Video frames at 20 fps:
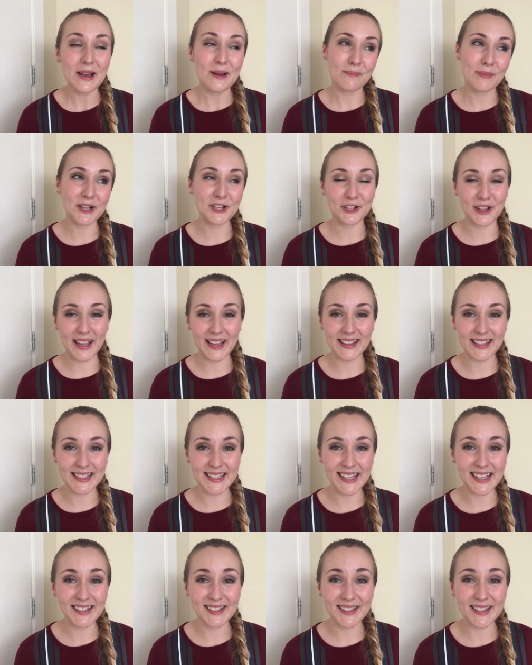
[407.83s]
much like the
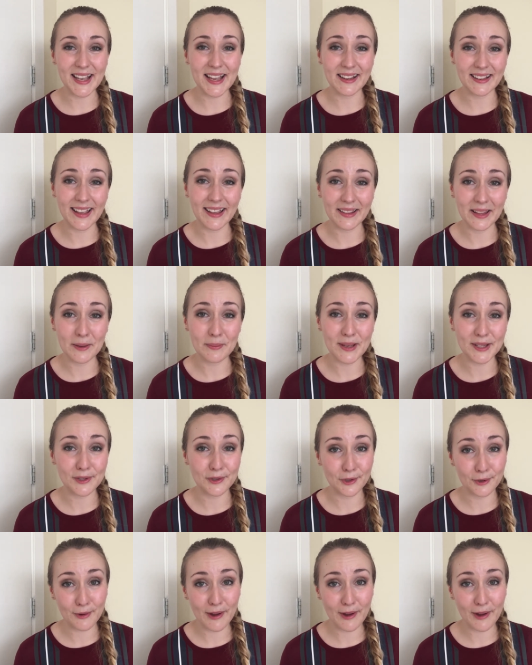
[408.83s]
teens in Killing Mr.